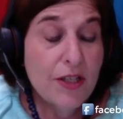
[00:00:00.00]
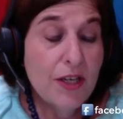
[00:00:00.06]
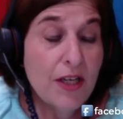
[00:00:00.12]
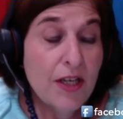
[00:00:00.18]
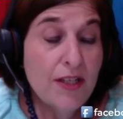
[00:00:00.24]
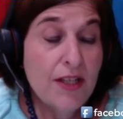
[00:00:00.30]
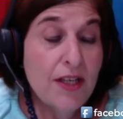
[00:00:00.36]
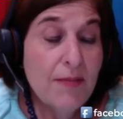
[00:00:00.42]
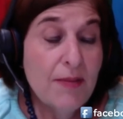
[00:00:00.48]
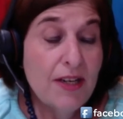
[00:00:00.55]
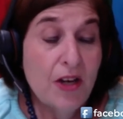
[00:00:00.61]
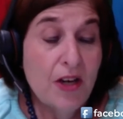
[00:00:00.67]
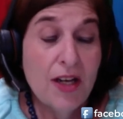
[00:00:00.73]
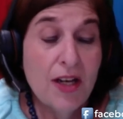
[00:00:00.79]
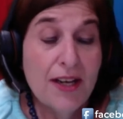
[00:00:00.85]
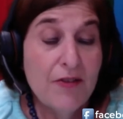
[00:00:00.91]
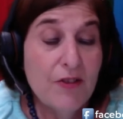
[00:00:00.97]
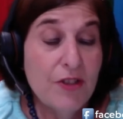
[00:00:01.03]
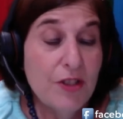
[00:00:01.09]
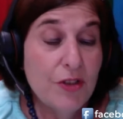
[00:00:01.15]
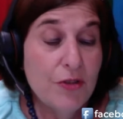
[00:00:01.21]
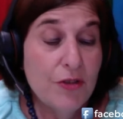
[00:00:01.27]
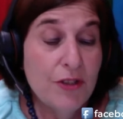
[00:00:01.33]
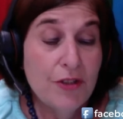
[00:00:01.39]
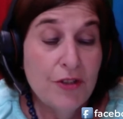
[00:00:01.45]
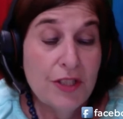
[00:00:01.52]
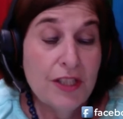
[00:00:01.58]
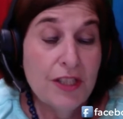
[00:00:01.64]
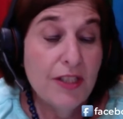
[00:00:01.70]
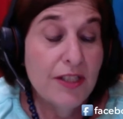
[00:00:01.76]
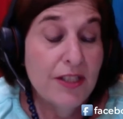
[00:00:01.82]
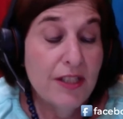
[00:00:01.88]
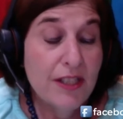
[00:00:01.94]
Uh, they may not have children or
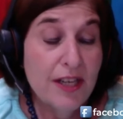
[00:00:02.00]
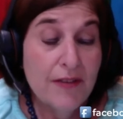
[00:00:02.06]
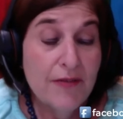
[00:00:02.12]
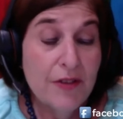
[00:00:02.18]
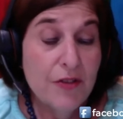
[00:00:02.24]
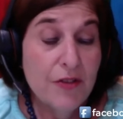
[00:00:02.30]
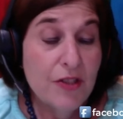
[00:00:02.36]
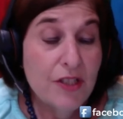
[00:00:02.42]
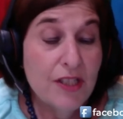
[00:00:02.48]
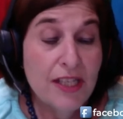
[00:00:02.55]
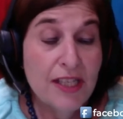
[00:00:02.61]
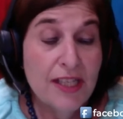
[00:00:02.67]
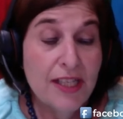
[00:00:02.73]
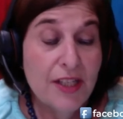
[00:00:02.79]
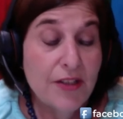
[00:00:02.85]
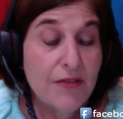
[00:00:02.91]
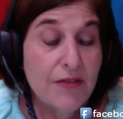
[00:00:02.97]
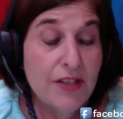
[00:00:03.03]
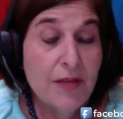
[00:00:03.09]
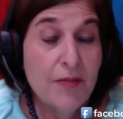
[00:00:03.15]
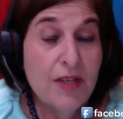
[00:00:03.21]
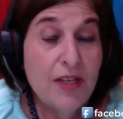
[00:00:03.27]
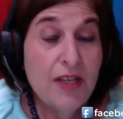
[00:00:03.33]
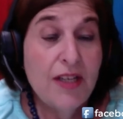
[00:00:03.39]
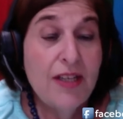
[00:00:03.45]
nieces and nephews to take care of them.